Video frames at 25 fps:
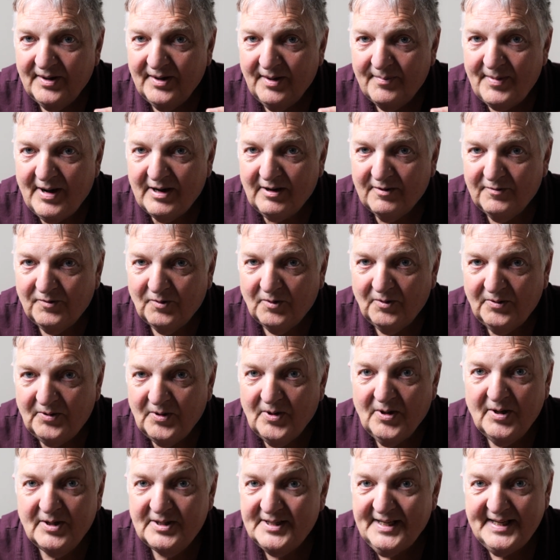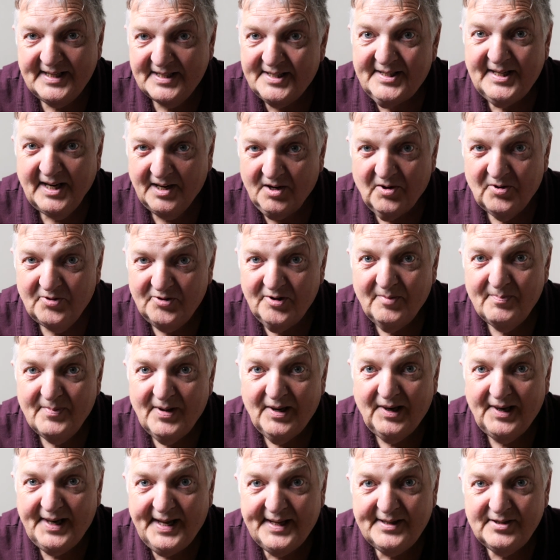a Micro Four Thirds is still a 100
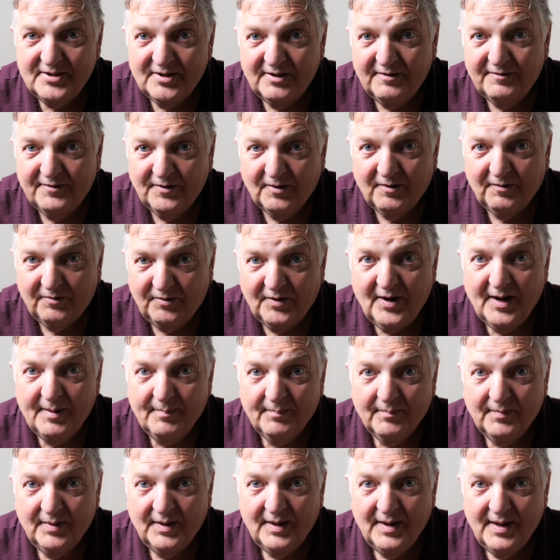mm lens on a full frame.